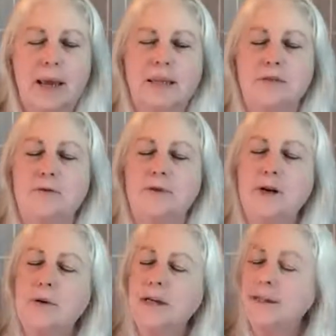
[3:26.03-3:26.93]
It's
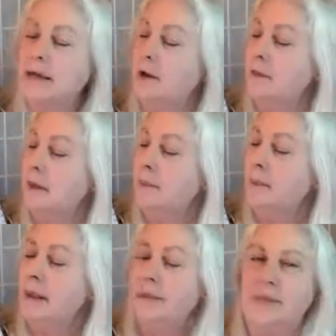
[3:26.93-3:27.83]
very
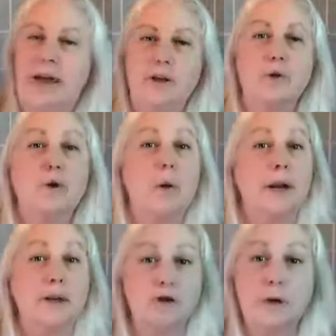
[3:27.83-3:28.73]
seldom that you go
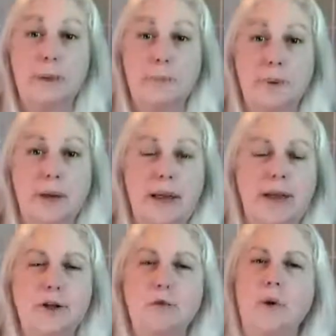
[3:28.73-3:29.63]
on a trip
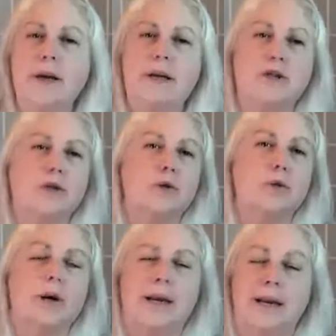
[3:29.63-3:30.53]
and you run
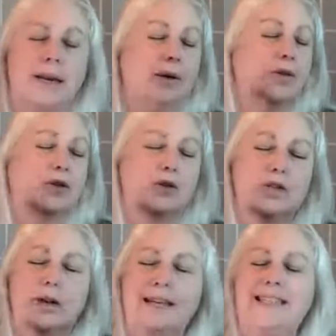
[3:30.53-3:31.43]
into it. It
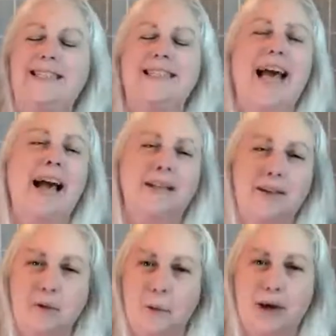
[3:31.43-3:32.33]
turns out
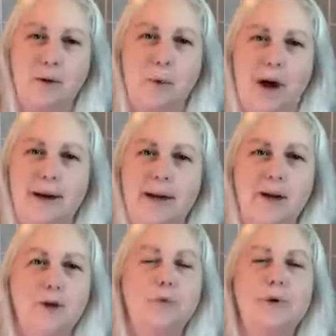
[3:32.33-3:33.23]
exactly the way you want.
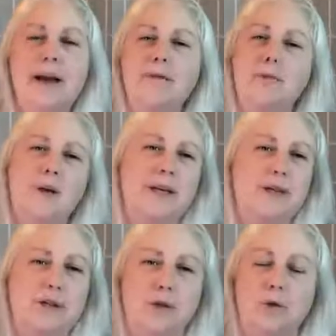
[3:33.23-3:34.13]
You never run
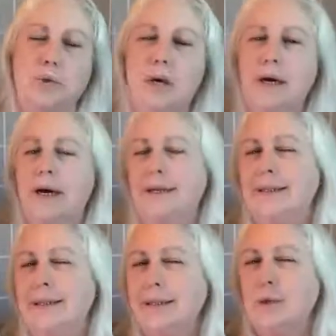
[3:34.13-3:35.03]
into a
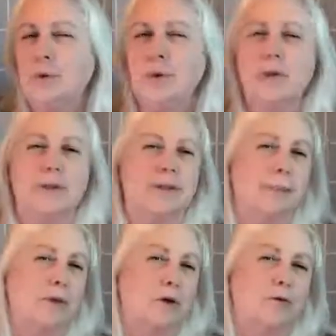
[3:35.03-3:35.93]
detour or
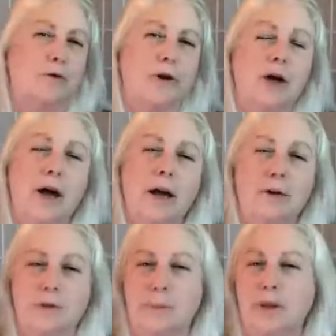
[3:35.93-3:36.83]
something you forgot
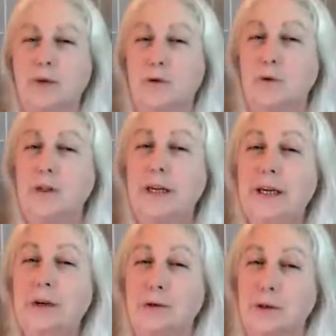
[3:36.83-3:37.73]
or something else you
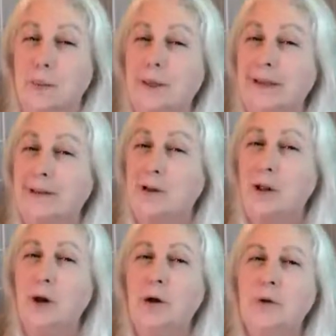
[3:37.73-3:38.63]
need or something that's
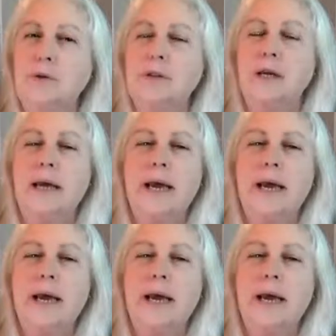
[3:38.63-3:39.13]
closed.